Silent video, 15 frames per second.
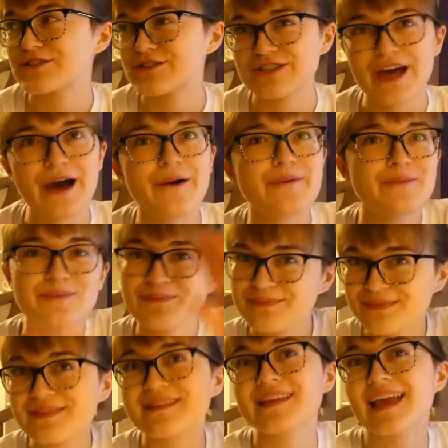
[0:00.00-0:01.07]
So,
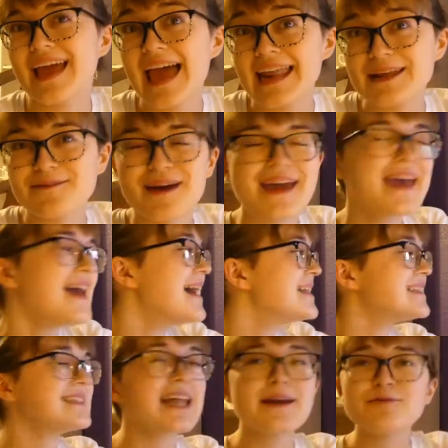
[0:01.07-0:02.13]
anyway,
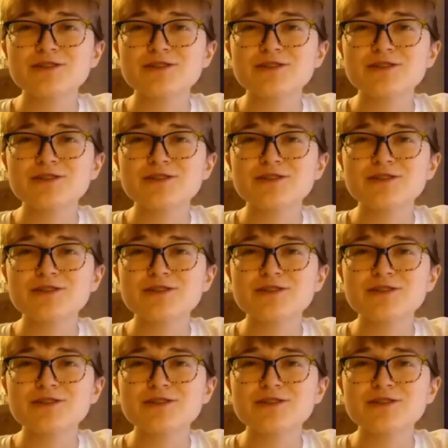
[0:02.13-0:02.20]
today